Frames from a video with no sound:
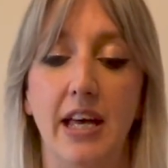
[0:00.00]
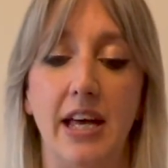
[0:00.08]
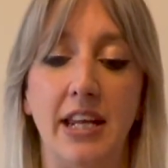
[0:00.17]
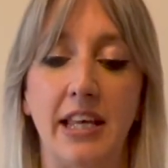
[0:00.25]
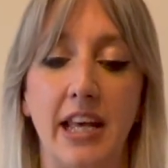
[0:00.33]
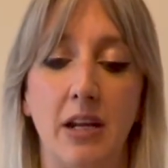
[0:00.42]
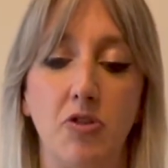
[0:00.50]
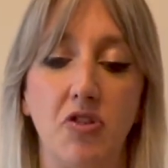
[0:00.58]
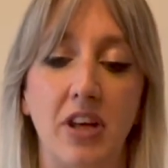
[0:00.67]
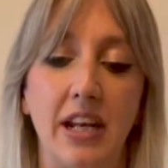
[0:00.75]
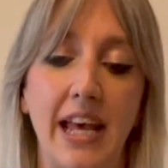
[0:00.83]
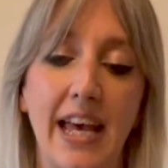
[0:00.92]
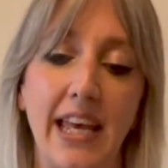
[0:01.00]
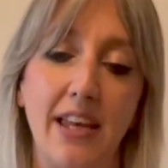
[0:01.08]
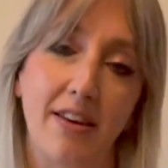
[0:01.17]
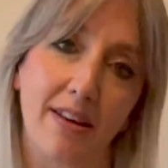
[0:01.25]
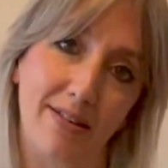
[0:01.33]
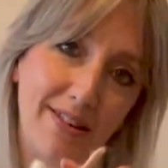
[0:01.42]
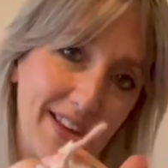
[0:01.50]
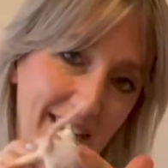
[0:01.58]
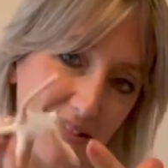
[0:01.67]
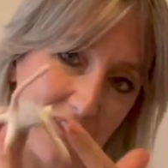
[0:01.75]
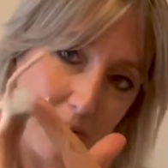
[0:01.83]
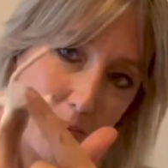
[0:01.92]
And again, I'm just going to anchor this
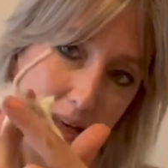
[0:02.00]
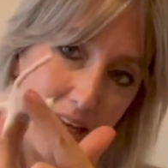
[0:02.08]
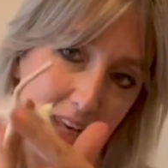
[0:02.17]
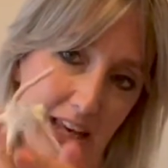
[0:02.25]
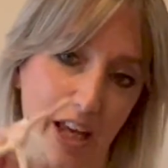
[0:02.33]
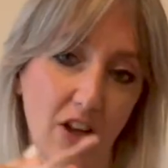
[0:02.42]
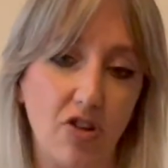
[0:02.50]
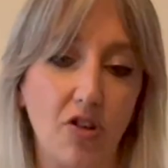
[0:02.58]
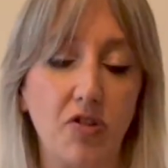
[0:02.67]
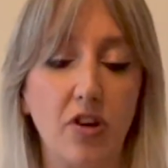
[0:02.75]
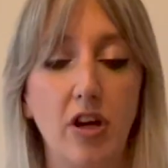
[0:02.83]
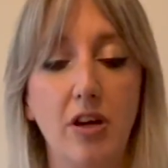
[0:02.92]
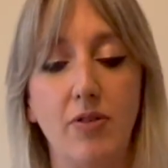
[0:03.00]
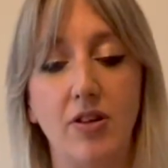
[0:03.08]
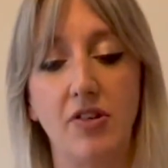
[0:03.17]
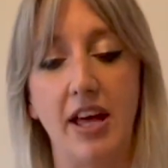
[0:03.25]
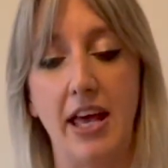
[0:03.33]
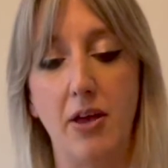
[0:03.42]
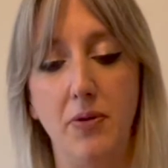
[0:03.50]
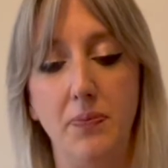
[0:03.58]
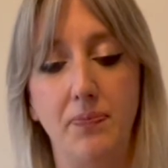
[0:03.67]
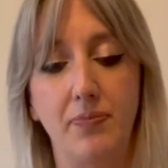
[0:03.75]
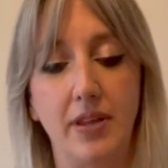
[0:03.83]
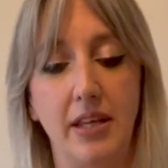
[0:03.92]
excess bit here just over the tail.
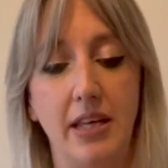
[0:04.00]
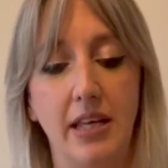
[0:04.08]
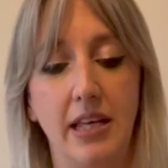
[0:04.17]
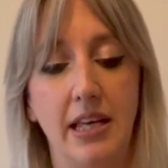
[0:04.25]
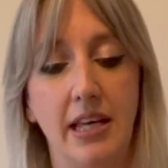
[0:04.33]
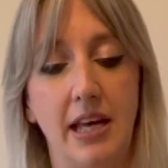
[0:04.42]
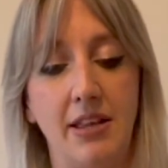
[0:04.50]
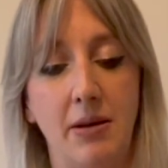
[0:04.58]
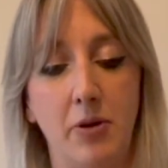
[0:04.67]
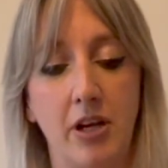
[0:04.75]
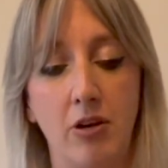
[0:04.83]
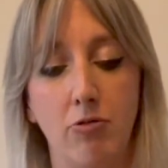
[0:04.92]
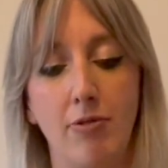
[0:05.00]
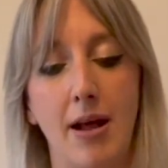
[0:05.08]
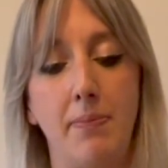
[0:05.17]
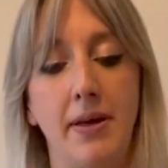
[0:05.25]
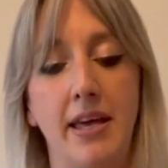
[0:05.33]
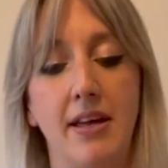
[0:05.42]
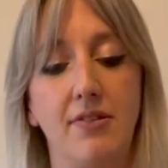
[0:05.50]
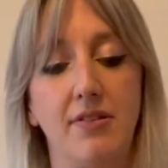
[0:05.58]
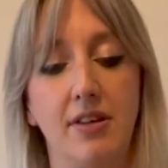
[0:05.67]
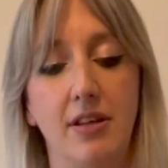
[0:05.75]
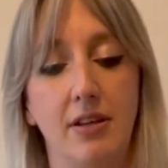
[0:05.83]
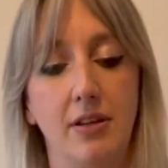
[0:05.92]
And then we're going to wrap it
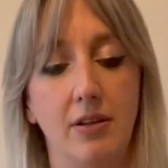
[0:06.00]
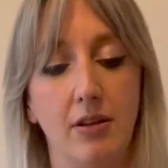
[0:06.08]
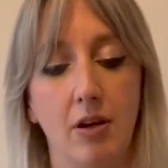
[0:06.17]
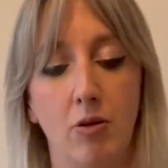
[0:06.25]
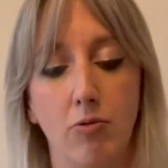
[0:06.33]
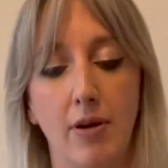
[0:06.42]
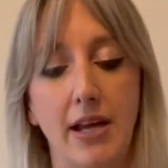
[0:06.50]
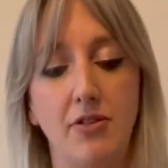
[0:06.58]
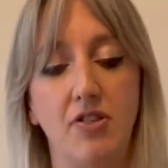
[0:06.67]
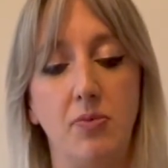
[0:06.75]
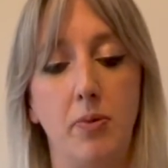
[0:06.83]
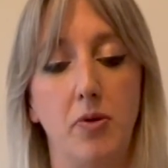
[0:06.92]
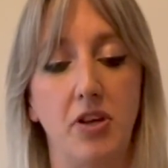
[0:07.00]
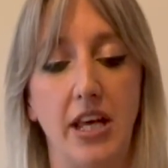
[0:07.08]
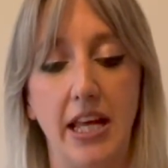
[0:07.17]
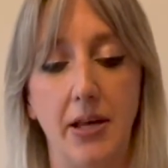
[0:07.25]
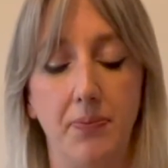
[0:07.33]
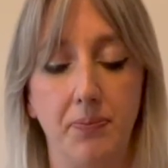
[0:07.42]
around his body.